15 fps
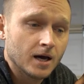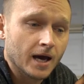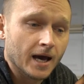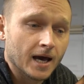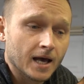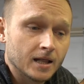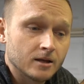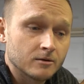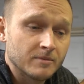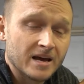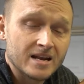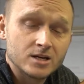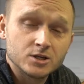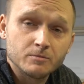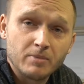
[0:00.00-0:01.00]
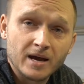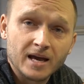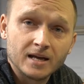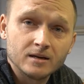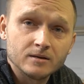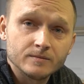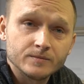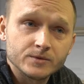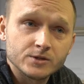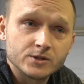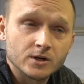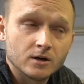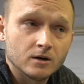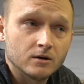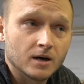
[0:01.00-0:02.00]
And they're made in Japan,
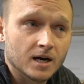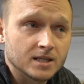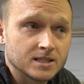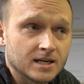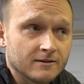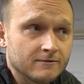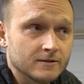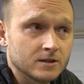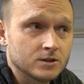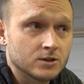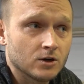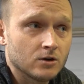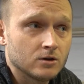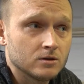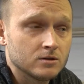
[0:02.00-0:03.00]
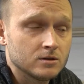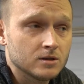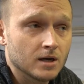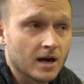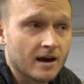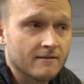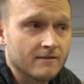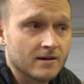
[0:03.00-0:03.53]
so I definitely don't have